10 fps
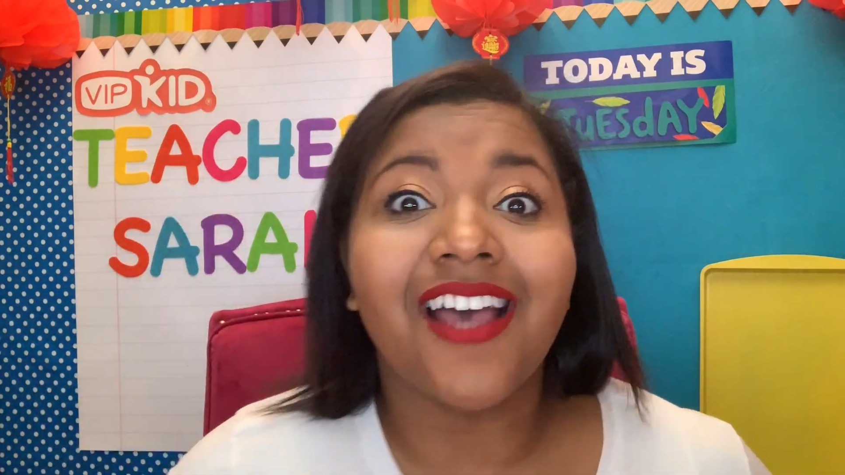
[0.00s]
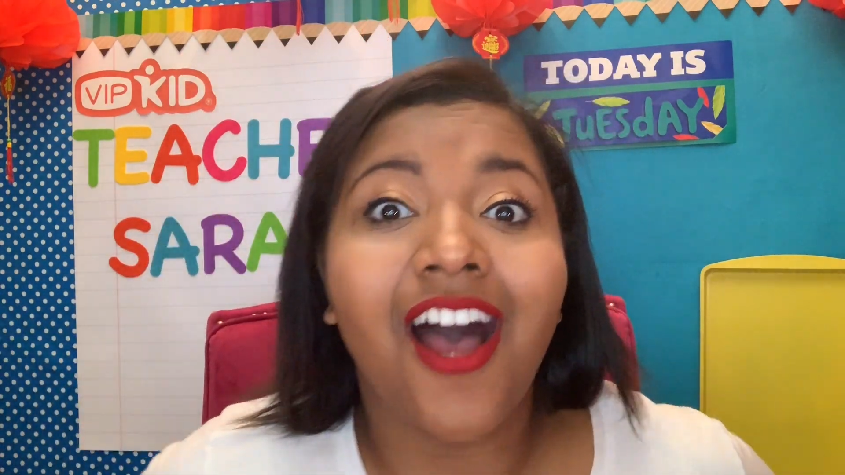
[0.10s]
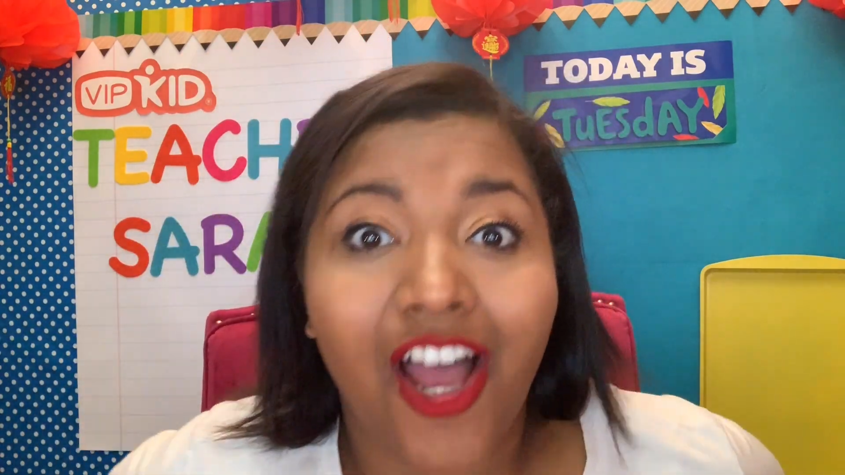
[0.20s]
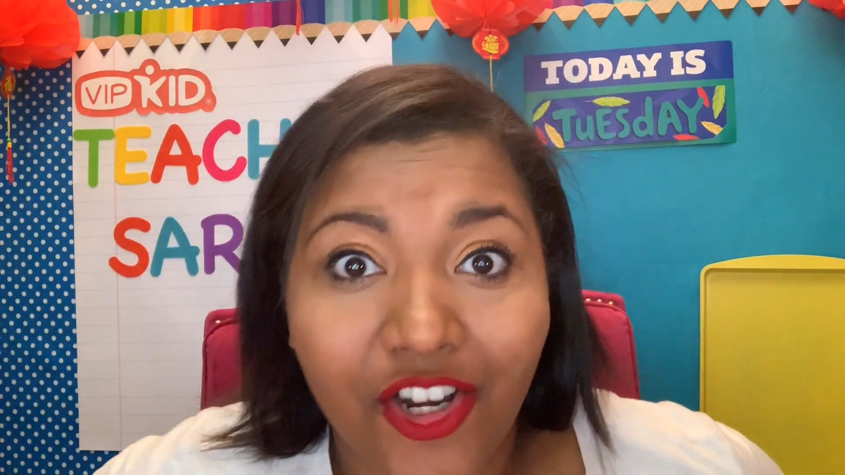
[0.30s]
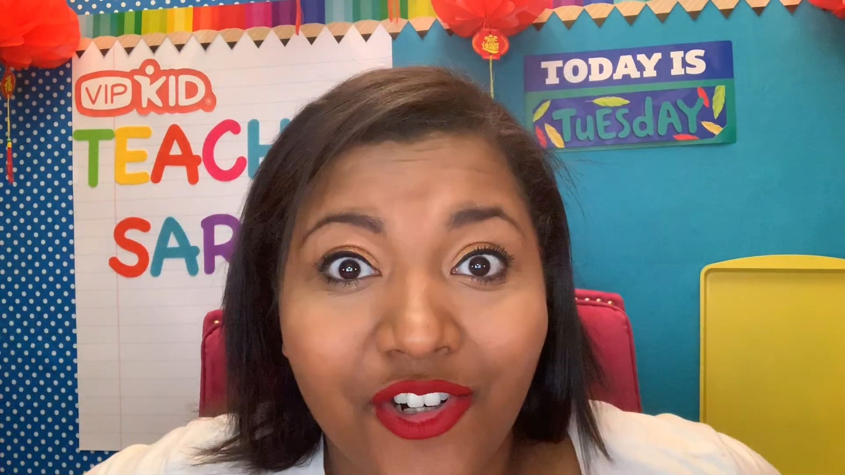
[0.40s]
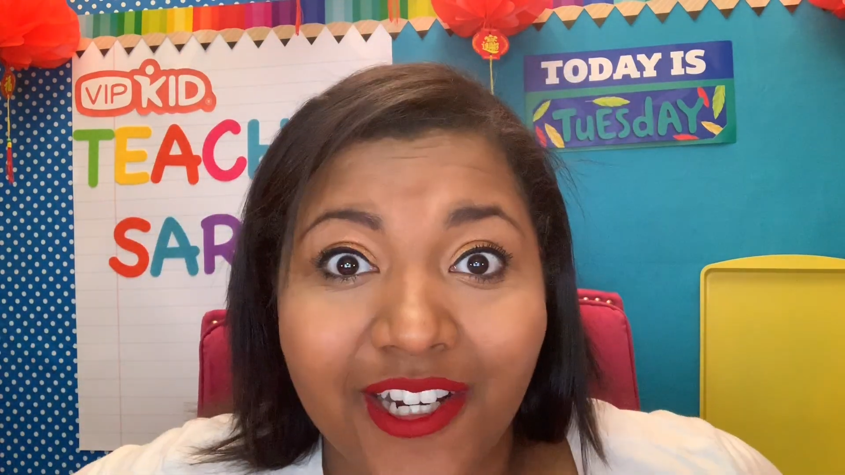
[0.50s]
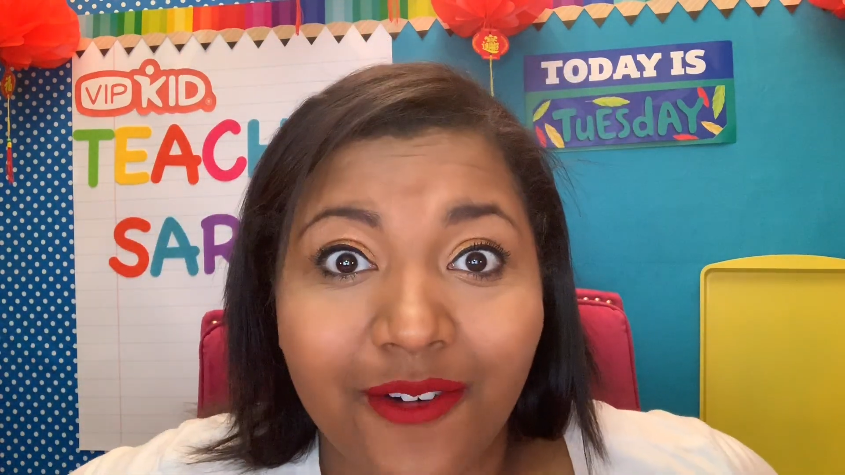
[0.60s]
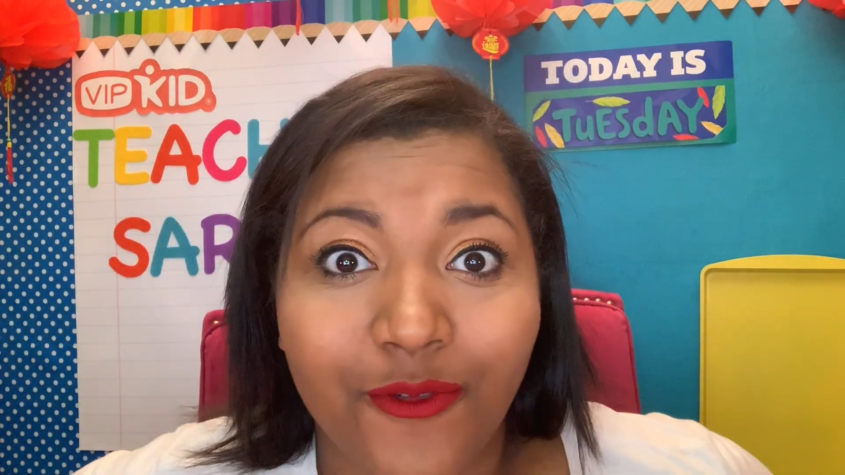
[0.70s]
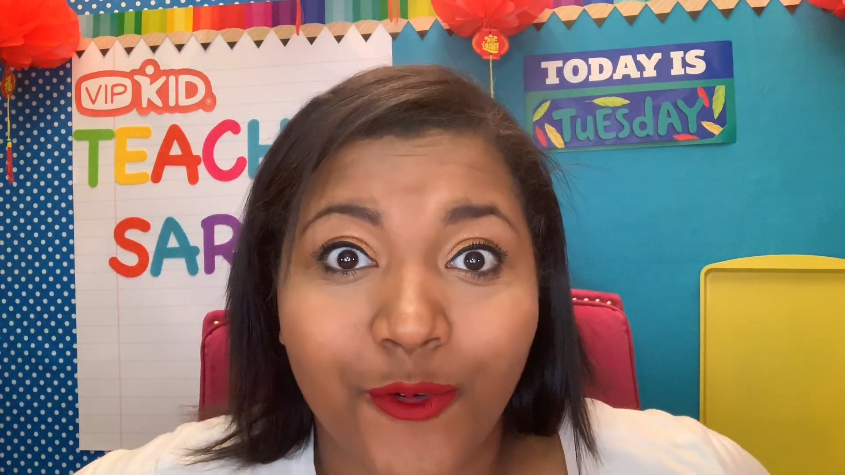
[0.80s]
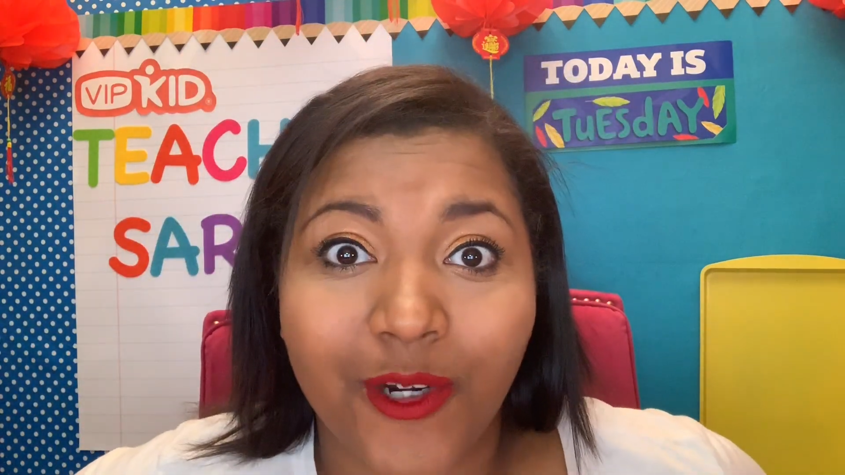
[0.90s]

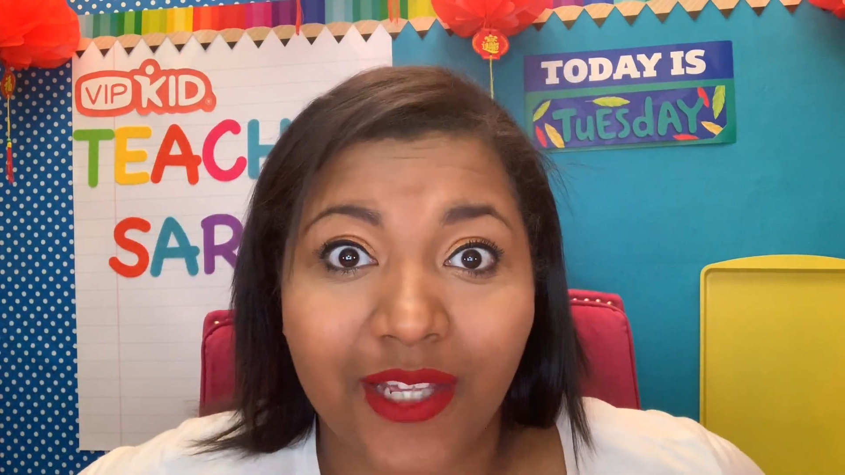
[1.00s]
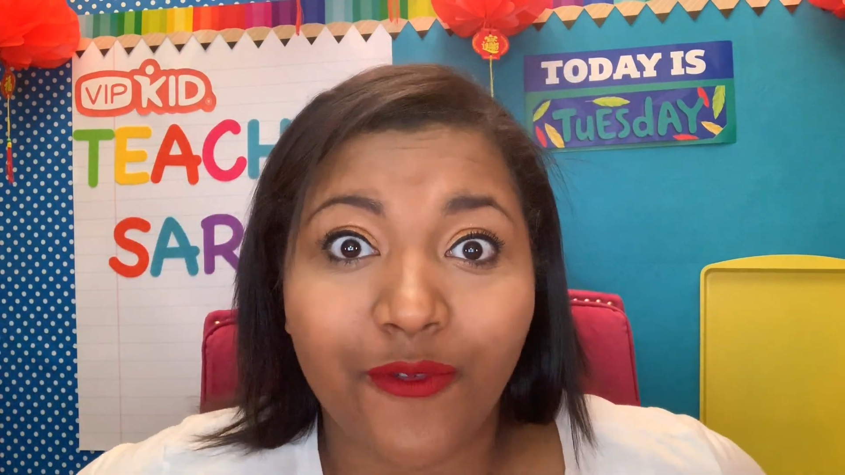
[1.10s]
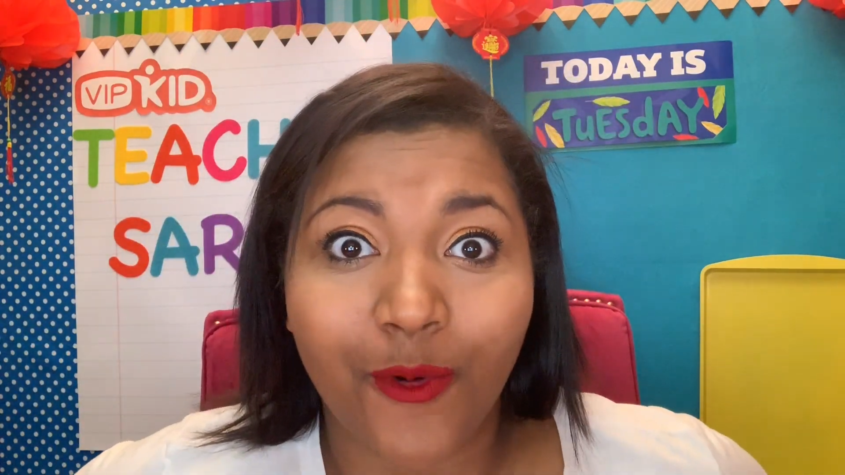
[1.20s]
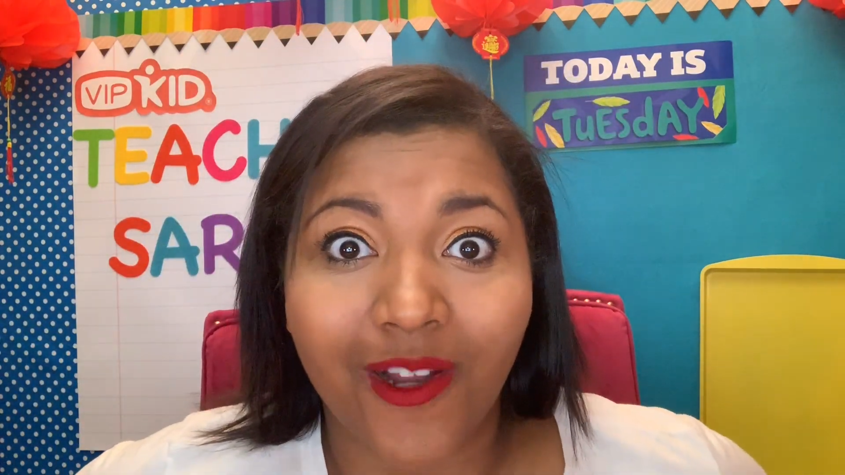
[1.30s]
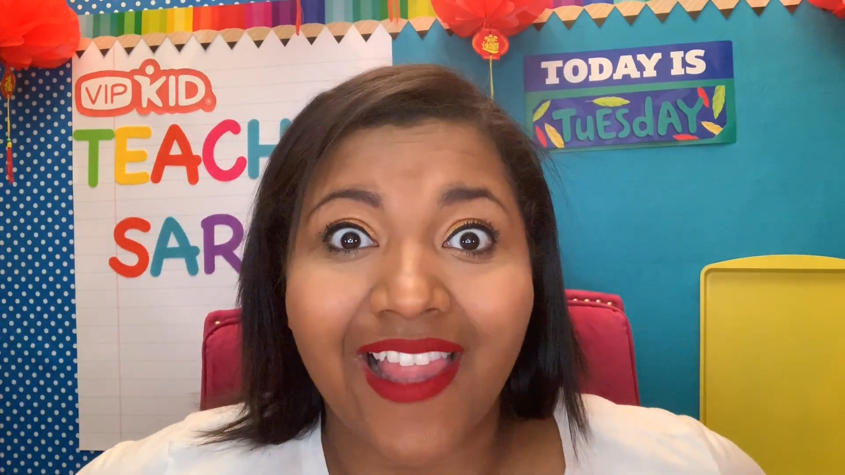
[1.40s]
144